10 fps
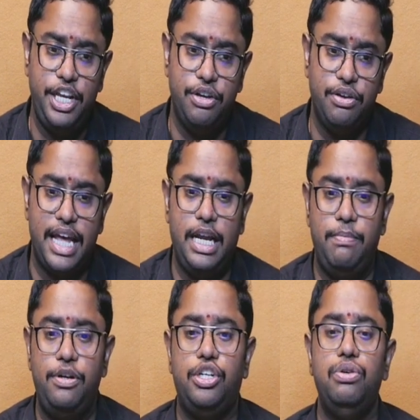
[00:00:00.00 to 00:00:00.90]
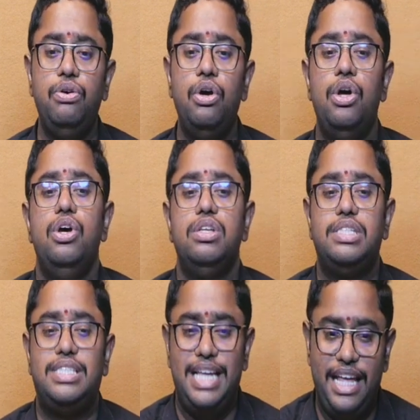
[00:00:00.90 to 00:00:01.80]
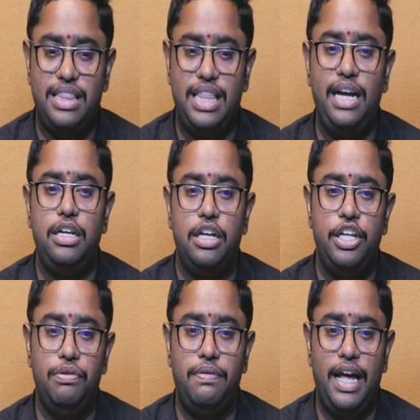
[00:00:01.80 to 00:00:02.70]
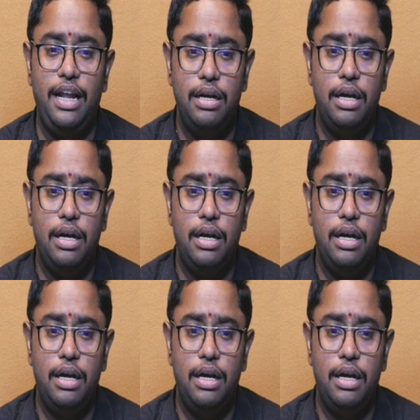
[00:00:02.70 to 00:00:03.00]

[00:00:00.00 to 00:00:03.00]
you can able to say that your